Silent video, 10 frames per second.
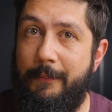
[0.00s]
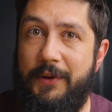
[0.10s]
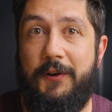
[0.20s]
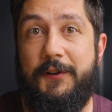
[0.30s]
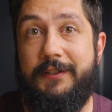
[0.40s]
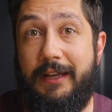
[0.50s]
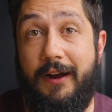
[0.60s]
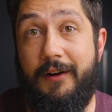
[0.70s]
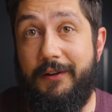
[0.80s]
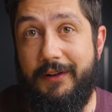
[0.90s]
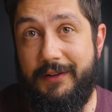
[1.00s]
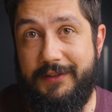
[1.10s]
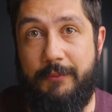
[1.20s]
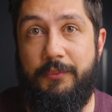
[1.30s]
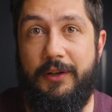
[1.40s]
because they are in a
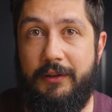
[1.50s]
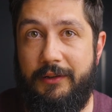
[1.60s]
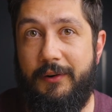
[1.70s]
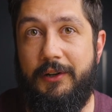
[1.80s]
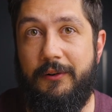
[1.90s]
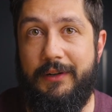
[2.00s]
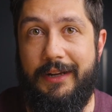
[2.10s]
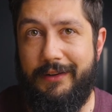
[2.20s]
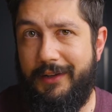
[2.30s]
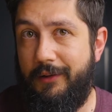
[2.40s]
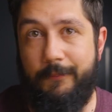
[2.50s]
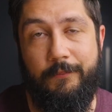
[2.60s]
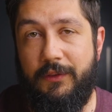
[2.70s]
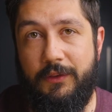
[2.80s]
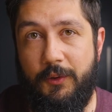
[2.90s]
separate directory and I
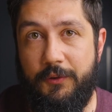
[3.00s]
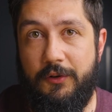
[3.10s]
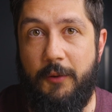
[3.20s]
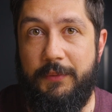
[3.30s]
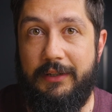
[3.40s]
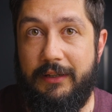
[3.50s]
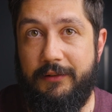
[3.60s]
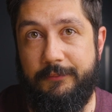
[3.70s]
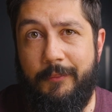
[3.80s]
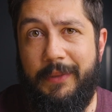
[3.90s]
don't copy that.